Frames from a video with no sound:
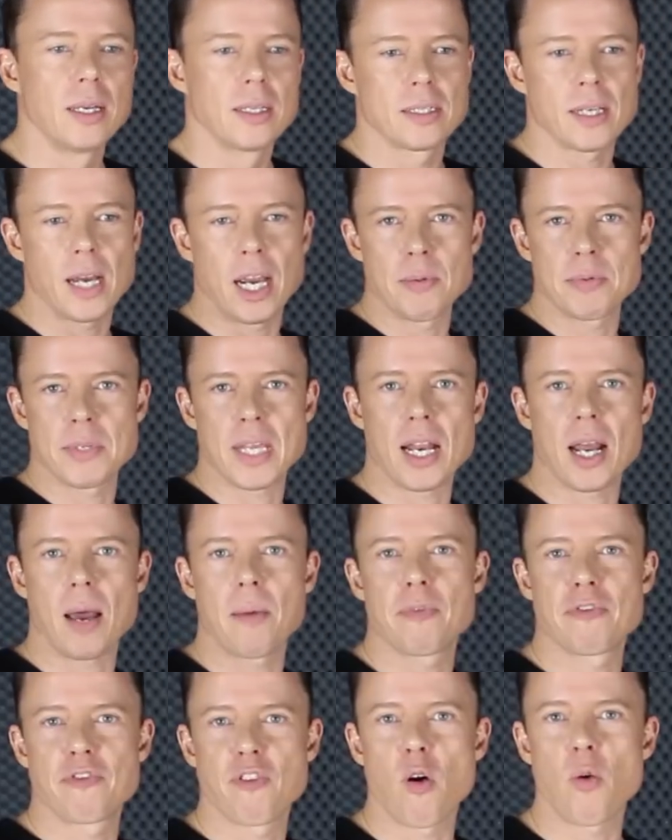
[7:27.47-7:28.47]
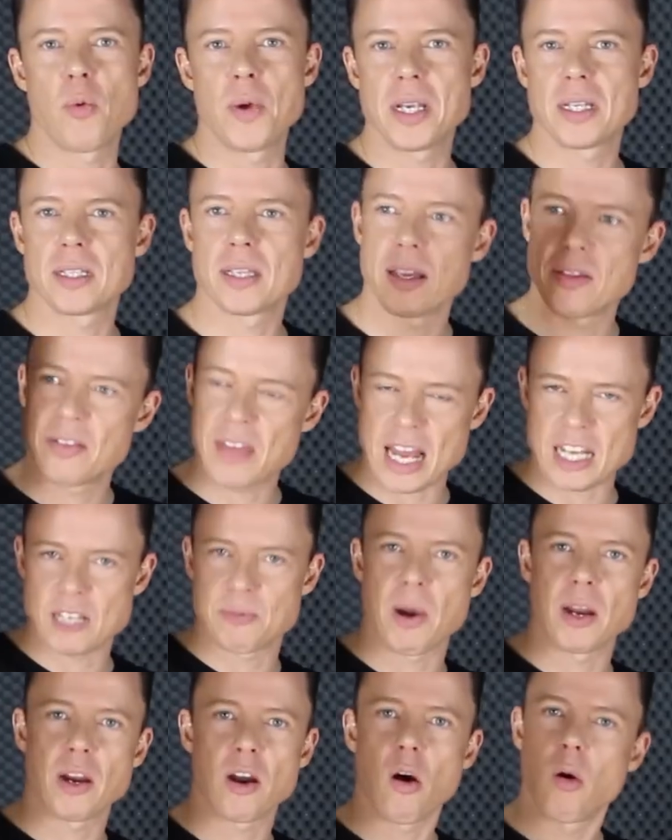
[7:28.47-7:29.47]
times that up 4 weeks, say
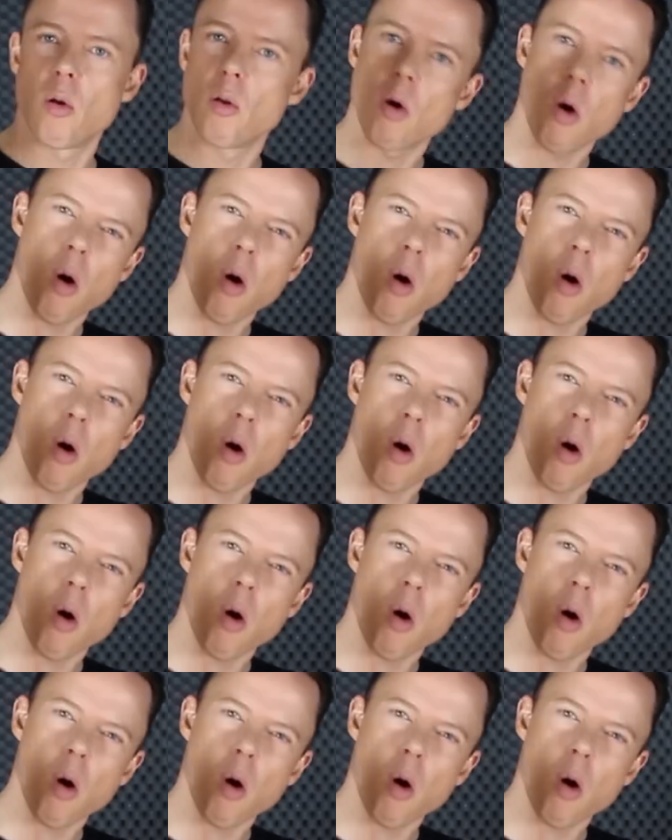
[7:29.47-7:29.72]
that's my goal.